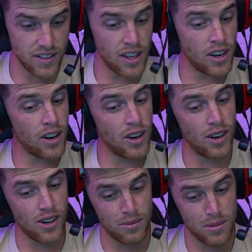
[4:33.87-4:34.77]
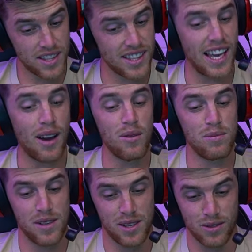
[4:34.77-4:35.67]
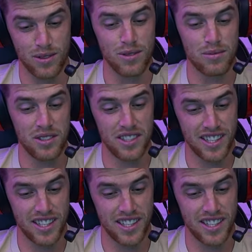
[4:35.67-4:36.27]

No, but that would be good, wouldn't